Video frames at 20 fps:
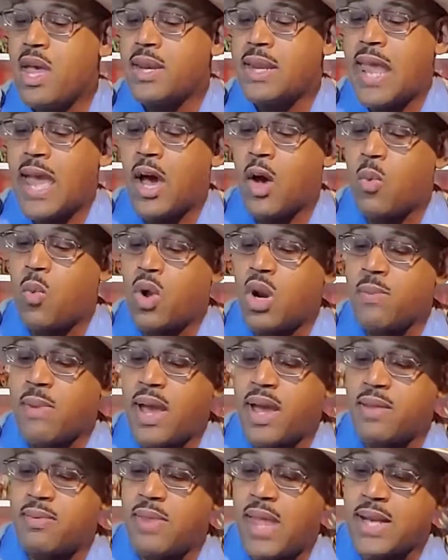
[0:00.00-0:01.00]
Now, one of
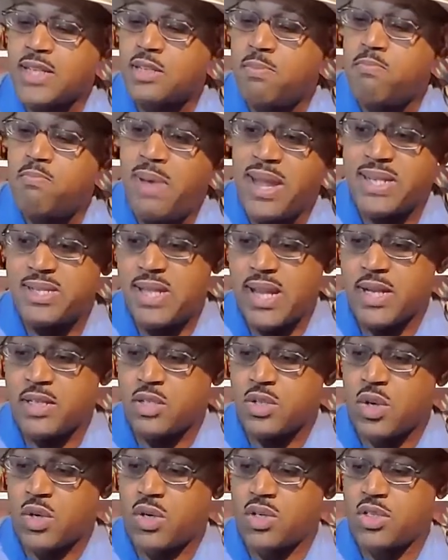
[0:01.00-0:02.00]
my next big
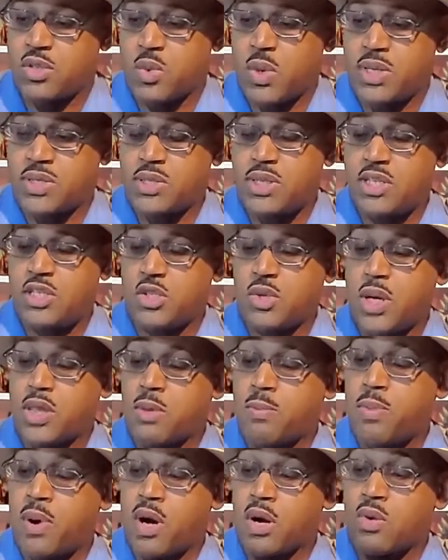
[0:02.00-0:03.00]
Stegosaurus was the
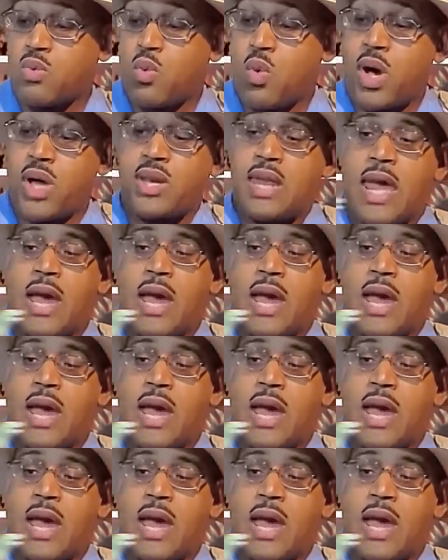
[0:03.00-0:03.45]
Jurassic Park one.